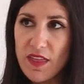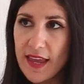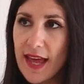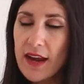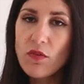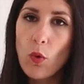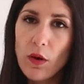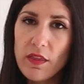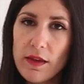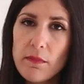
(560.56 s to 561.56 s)
I think out of
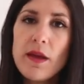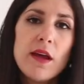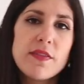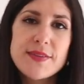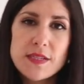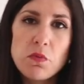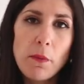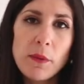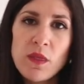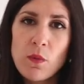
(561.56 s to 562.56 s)
all of them, this is
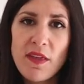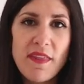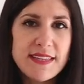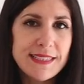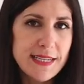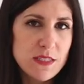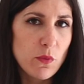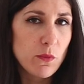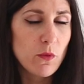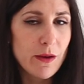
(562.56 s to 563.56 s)
probably the one that's least
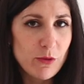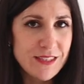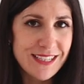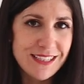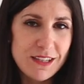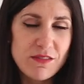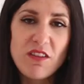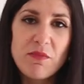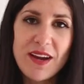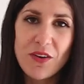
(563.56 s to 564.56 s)
representative
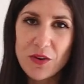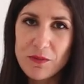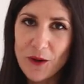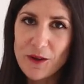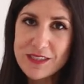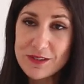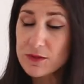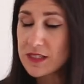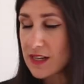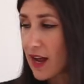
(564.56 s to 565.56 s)
of my own
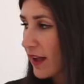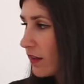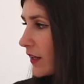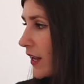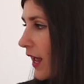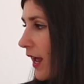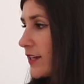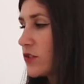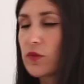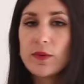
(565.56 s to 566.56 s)
personal style.
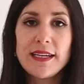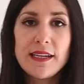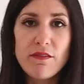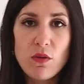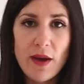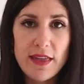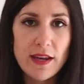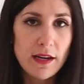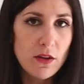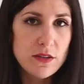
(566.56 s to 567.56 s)
I do really love the way
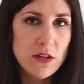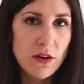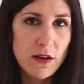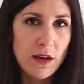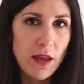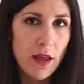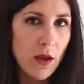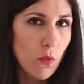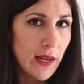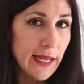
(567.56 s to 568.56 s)
that it looks on
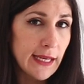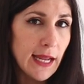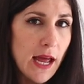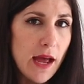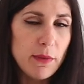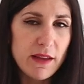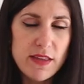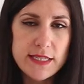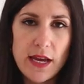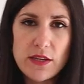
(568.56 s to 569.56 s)
Ewelina, I
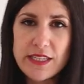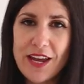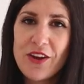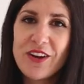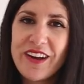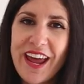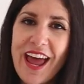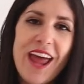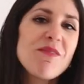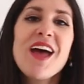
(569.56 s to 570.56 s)
believe that's how you say her
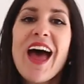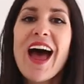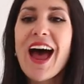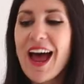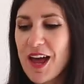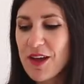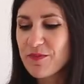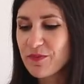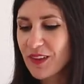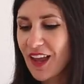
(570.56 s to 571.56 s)
name, um,